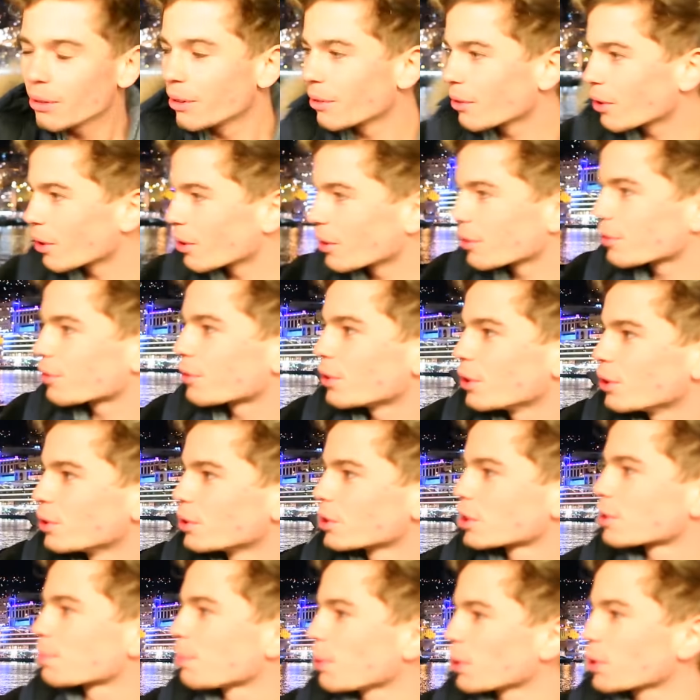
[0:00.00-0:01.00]
We've got a
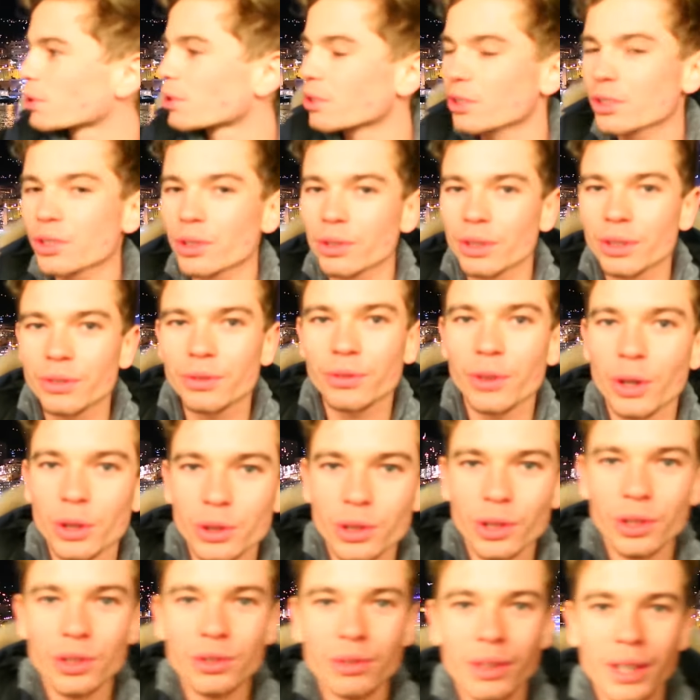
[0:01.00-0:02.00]
few spotters doing
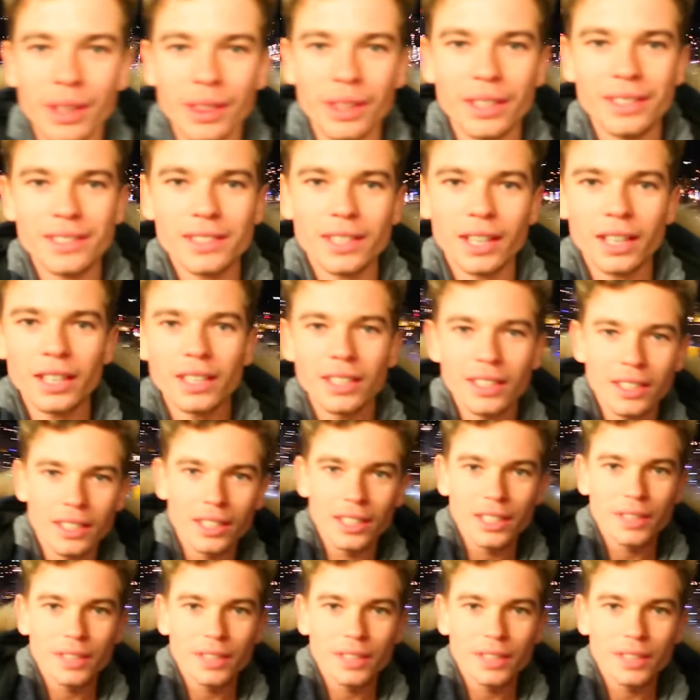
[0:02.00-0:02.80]
photos around this side.